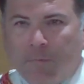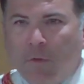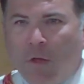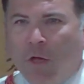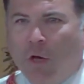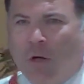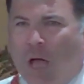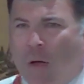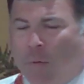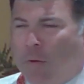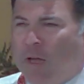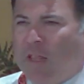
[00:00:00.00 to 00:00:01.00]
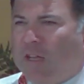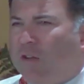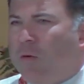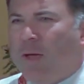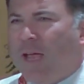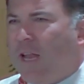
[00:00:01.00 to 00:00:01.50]
You're not really
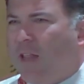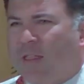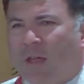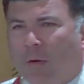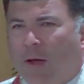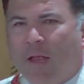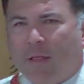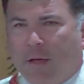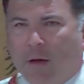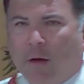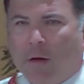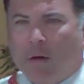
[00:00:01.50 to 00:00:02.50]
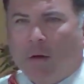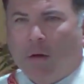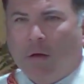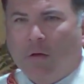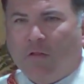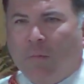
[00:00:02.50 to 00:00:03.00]
doing anything great there.
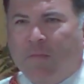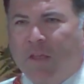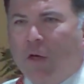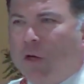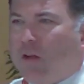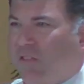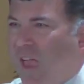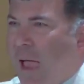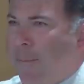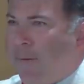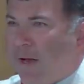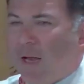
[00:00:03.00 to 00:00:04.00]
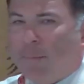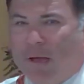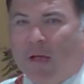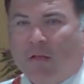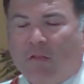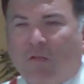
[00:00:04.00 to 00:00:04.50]
Something good is happening
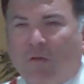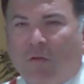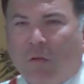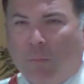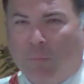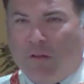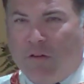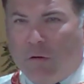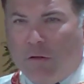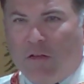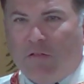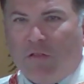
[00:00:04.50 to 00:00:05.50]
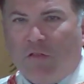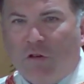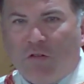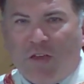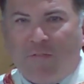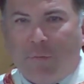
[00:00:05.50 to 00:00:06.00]
because the material needs of the
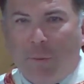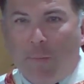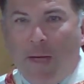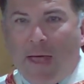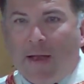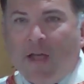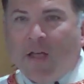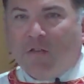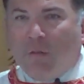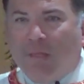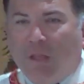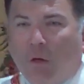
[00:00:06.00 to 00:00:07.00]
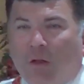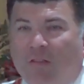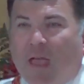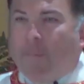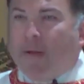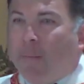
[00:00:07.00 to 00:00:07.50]
church have to be met. Something good is
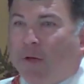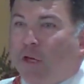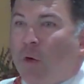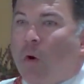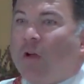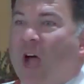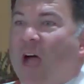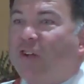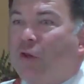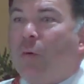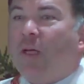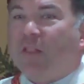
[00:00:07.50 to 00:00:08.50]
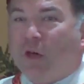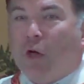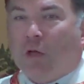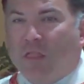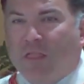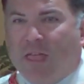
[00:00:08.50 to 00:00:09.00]
happening, but you're not doing the
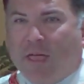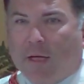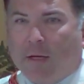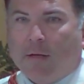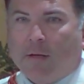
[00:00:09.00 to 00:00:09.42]
good thing.